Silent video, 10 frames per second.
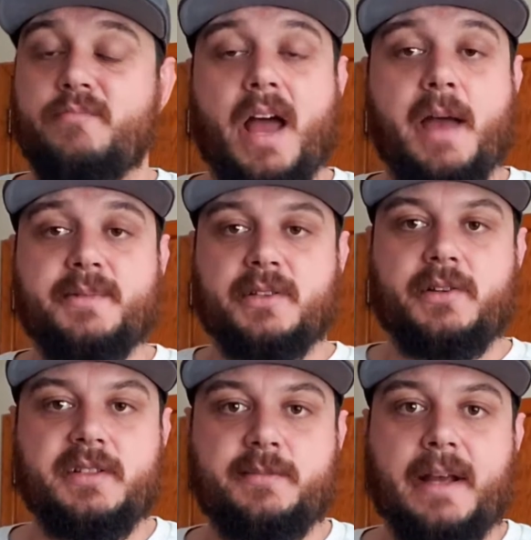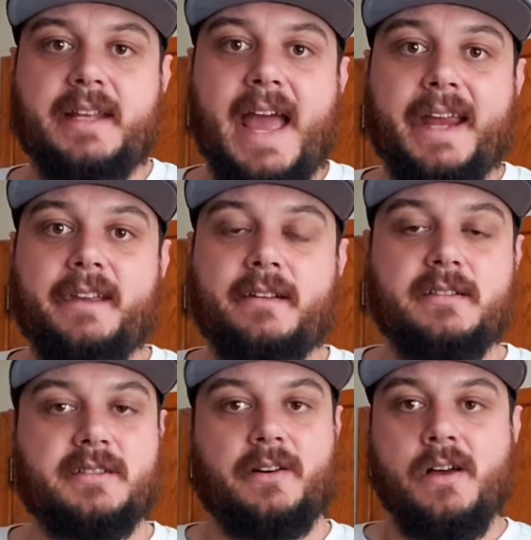absolutely spectacular.
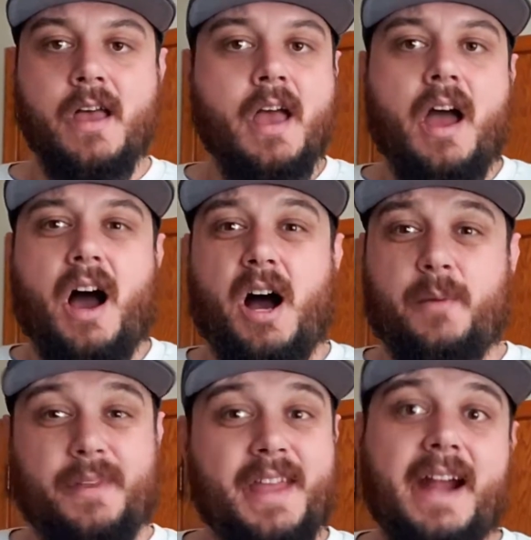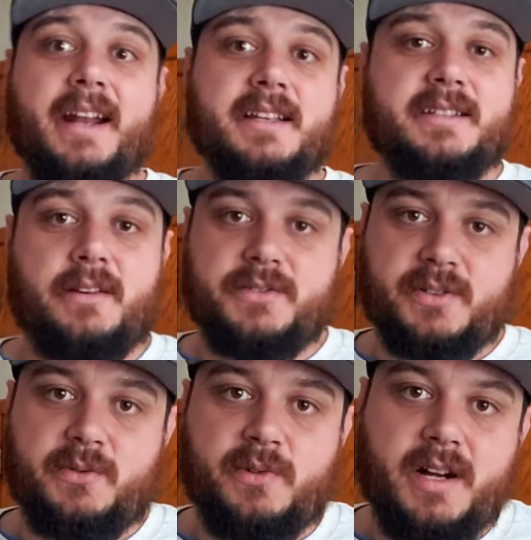So, and that is
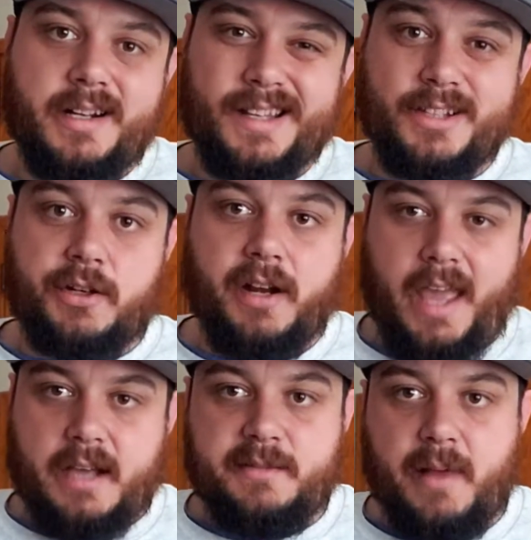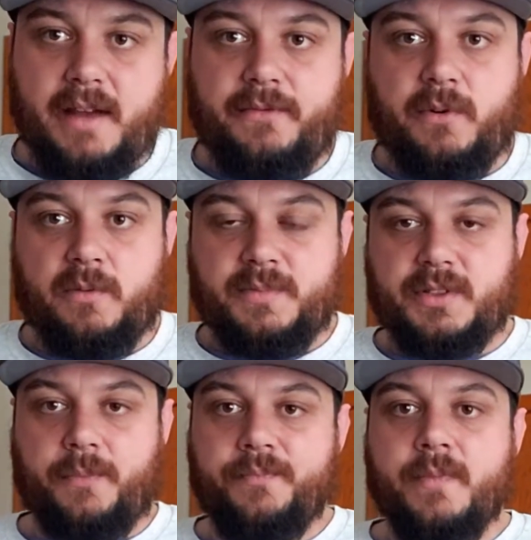also run on the TourneyX platform.
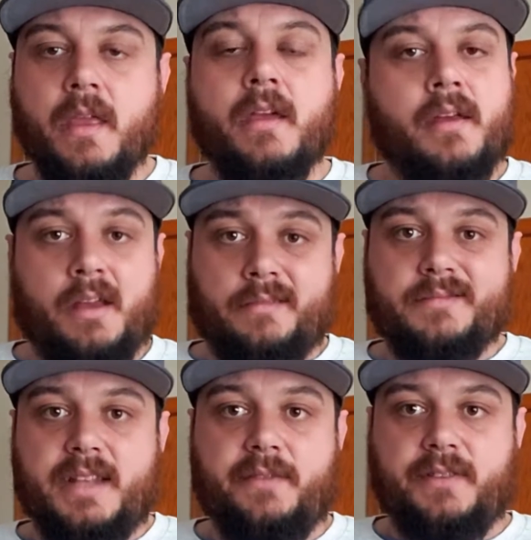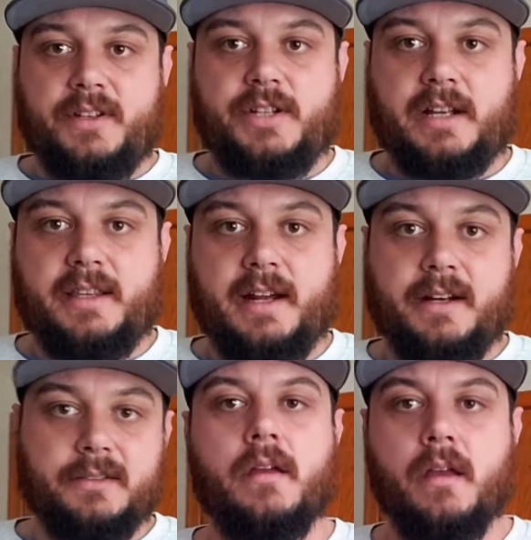So definitely check that
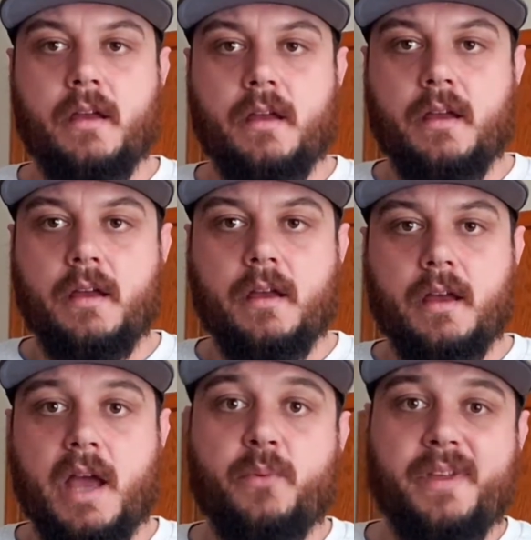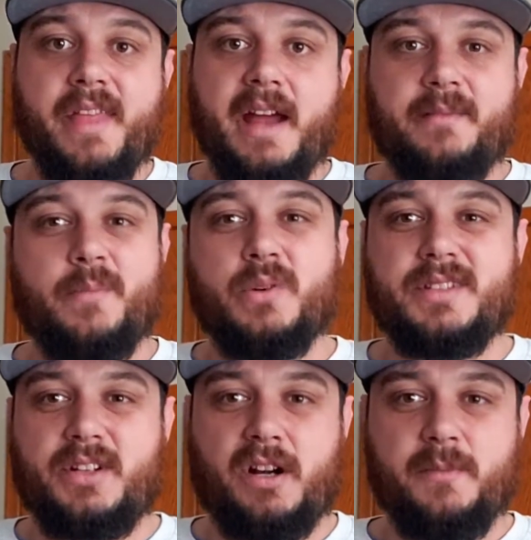out. And with that, most
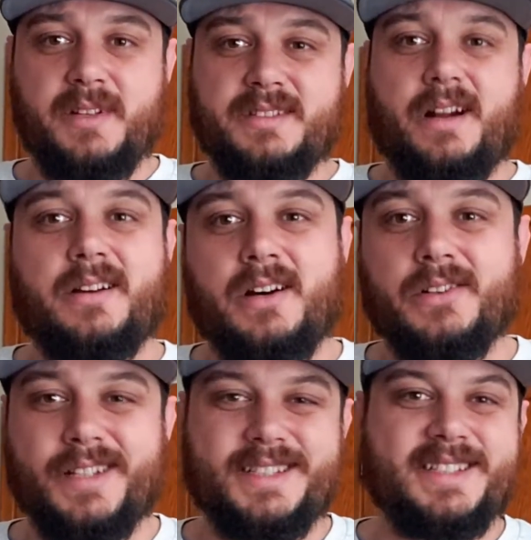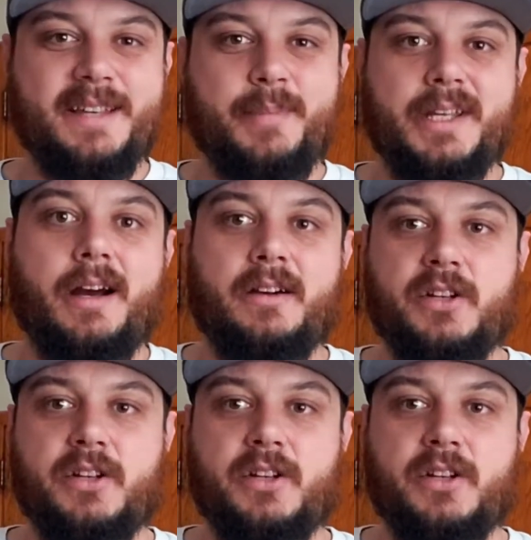of the tournaments are called a CPR